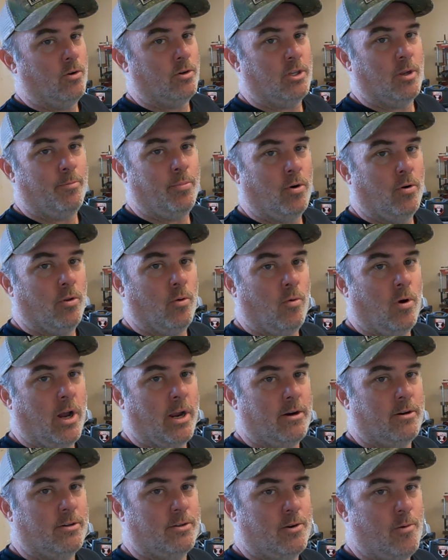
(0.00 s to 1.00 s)
Hooked up all the
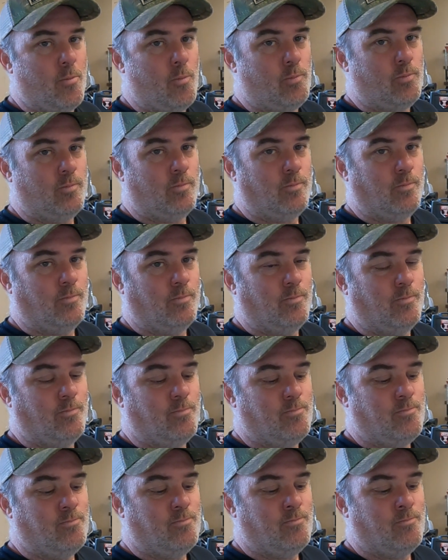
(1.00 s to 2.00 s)
wires.
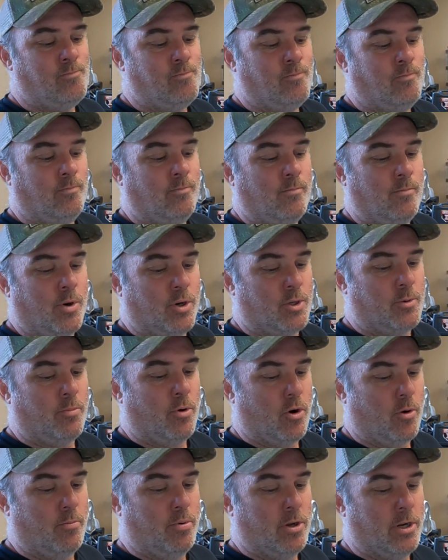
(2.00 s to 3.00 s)
Put a
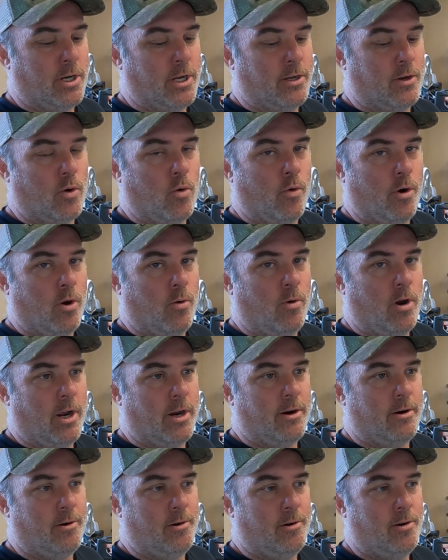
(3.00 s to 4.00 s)
spark plug in the coil
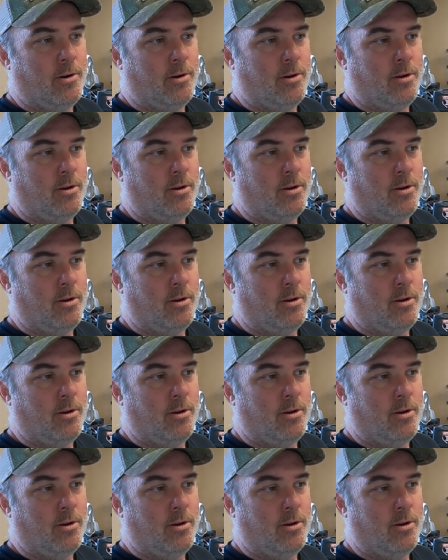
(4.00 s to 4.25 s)
wire.